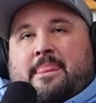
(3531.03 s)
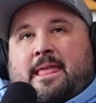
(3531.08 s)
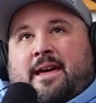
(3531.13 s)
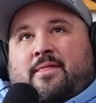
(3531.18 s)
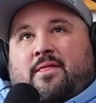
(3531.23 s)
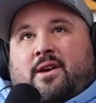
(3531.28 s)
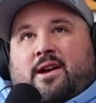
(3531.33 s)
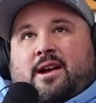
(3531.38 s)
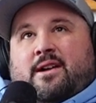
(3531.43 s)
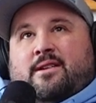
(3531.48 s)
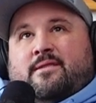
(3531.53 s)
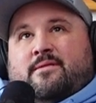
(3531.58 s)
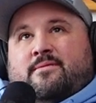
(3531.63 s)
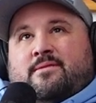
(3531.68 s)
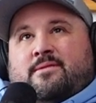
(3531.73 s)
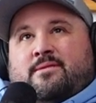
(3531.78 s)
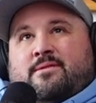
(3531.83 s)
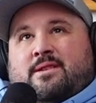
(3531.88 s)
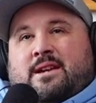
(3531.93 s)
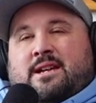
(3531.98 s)
And, like,
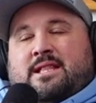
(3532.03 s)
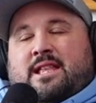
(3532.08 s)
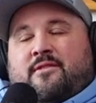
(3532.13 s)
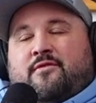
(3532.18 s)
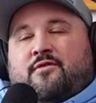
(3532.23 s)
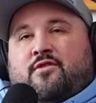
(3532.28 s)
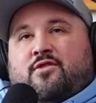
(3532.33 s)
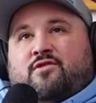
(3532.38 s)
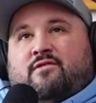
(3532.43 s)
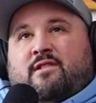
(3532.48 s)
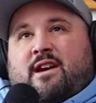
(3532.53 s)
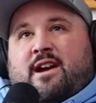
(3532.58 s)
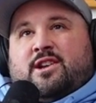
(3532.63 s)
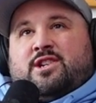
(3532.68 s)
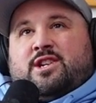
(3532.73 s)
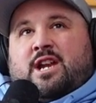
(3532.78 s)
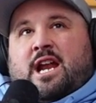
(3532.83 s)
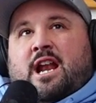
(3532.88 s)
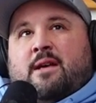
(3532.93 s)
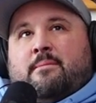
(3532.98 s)
you get that first
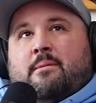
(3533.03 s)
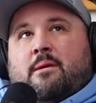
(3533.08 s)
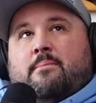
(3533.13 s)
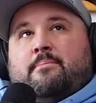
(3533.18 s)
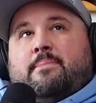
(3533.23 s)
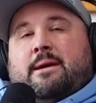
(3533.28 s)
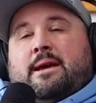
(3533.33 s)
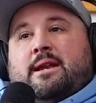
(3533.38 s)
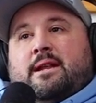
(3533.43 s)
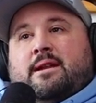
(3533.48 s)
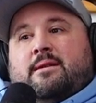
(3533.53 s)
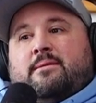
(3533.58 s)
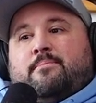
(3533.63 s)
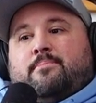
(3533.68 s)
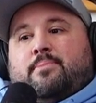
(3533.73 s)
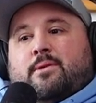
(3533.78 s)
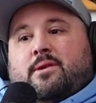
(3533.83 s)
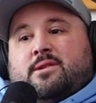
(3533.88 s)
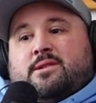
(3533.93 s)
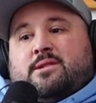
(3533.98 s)
reaction. And I remember being in the
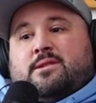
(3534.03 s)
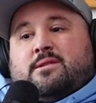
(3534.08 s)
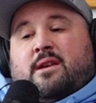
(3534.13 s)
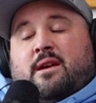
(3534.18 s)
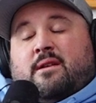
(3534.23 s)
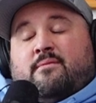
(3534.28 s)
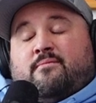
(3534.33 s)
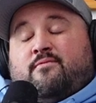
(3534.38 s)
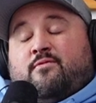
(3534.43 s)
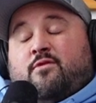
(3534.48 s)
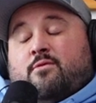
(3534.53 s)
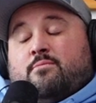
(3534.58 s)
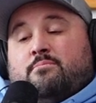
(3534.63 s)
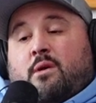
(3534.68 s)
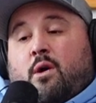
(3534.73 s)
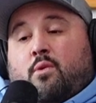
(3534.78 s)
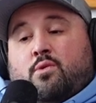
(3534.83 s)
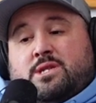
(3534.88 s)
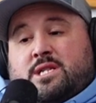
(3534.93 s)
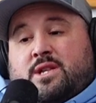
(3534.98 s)
bus, and for
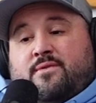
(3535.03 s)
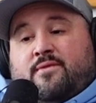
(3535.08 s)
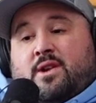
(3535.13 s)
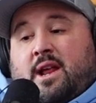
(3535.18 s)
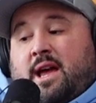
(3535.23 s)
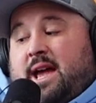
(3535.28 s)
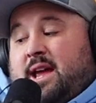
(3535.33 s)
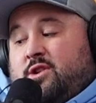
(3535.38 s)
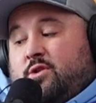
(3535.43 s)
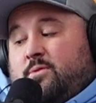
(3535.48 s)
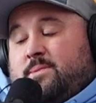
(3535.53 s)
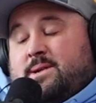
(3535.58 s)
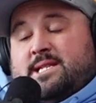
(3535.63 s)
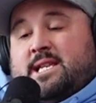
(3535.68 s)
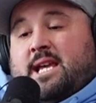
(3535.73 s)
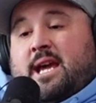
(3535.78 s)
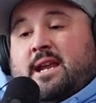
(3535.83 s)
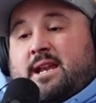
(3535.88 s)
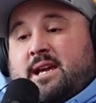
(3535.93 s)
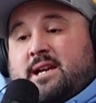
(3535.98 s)
most of it, I had nobody
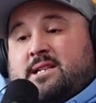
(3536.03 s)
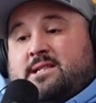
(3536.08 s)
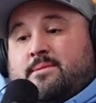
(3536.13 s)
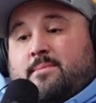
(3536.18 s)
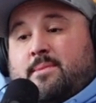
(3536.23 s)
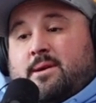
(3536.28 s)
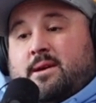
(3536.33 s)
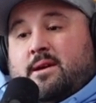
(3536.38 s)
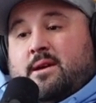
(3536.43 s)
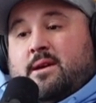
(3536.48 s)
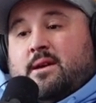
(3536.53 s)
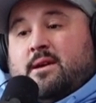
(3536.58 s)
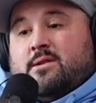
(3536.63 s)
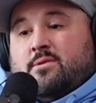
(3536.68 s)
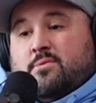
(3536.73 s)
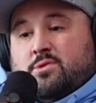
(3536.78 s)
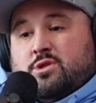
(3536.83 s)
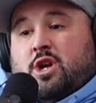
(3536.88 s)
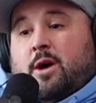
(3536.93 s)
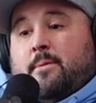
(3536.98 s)
sat next to me.
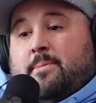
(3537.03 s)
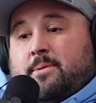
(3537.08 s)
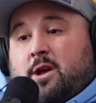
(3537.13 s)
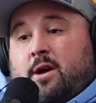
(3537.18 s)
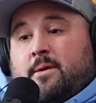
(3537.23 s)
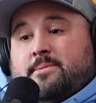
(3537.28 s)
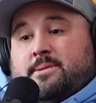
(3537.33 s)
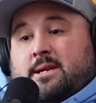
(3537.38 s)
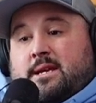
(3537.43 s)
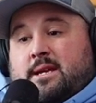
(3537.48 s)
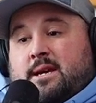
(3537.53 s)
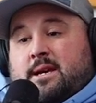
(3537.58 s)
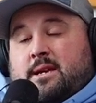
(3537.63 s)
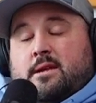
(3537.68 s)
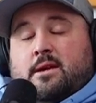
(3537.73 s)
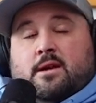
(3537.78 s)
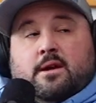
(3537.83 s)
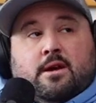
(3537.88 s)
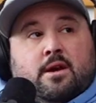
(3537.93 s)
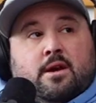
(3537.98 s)
There was a couple times I
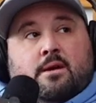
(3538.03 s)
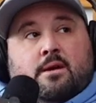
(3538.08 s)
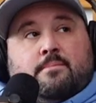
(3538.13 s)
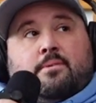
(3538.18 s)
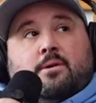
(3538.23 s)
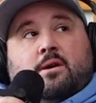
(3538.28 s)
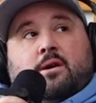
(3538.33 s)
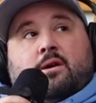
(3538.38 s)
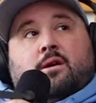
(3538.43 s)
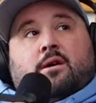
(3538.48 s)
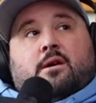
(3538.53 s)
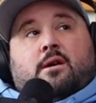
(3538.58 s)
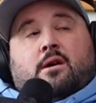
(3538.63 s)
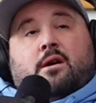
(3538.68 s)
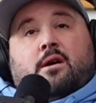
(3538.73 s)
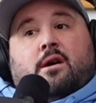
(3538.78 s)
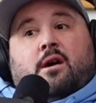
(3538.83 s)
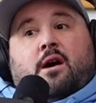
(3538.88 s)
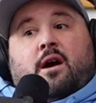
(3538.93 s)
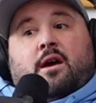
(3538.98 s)
did. But
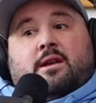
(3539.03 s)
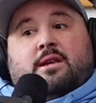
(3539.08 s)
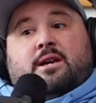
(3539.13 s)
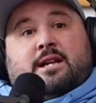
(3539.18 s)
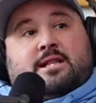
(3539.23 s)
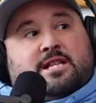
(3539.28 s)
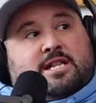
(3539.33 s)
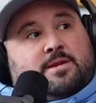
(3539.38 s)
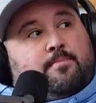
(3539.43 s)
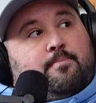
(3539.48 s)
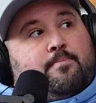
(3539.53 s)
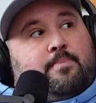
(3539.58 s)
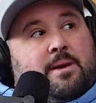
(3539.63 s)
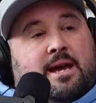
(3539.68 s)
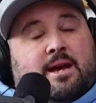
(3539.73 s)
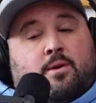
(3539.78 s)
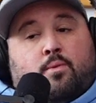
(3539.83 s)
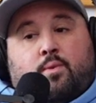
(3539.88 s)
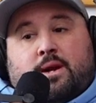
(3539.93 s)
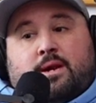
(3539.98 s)
and you get these
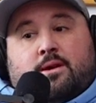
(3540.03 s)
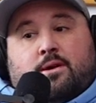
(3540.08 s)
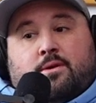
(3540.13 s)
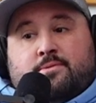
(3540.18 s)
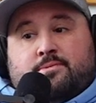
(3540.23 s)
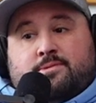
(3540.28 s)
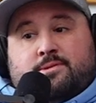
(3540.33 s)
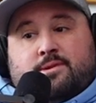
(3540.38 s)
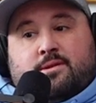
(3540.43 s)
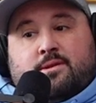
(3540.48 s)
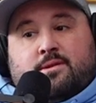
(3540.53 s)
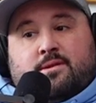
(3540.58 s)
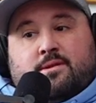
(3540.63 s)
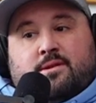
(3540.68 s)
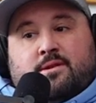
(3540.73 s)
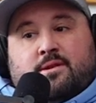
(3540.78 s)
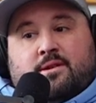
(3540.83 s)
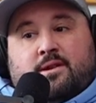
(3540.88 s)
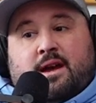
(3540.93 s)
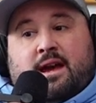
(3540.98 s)
big windows,
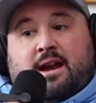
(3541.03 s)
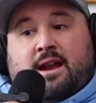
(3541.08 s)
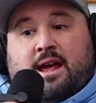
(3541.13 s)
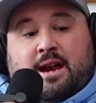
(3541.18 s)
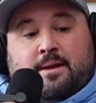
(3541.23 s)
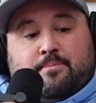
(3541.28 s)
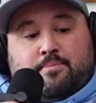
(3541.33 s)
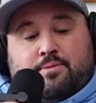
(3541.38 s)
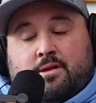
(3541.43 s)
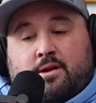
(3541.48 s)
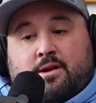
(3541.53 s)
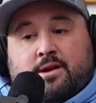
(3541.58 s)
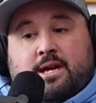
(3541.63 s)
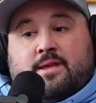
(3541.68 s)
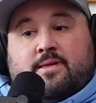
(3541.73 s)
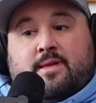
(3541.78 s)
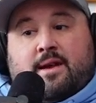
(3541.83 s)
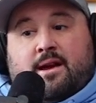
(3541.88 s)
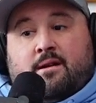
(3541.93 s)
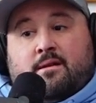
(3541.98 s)
and I had a plug
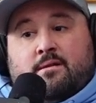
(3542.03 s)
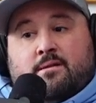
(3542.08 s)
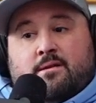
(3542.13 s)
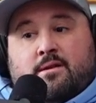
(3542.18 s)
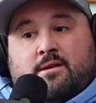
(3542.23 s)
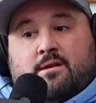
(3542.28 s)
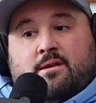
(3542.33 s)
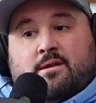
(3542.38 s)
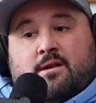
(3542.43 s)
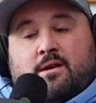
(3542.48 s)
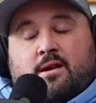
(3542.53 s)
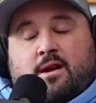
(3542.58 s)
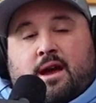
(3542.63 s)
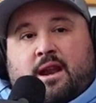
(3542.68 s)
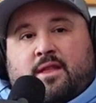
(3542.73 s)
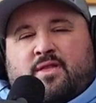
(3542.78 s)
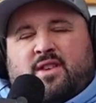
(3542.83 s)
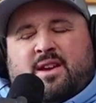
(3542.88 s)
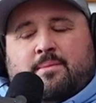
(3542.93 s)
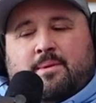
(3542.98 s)
in there.
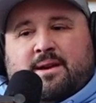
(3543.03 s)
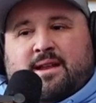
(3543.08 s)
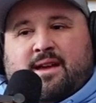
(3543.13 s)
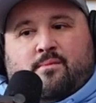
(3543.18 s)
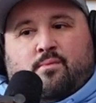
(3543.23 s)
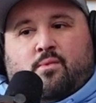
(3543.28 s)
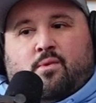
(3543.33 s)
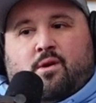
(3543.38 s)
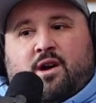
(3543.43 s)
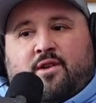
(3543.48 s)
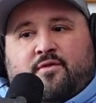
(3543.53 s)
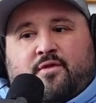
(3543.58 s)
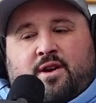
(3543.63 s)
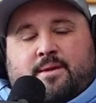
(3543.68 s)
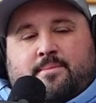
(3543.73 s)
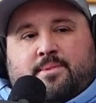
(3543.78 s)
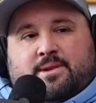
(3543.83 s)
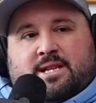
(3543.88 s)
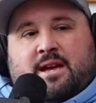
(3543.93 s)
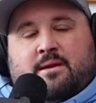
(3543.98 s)
And I think when you have Wi-Fi
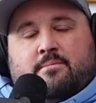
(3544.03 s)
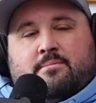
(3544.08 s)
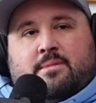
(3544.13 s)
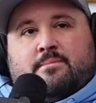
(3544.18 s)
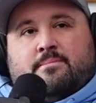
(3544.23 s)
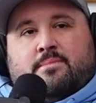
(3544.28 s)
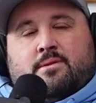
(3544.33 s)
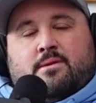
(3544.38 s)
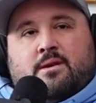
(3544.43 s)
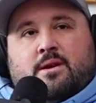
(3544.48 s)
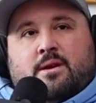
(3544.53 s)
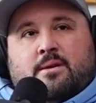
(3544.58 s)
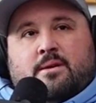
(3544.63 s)
in the bus, I can't remember,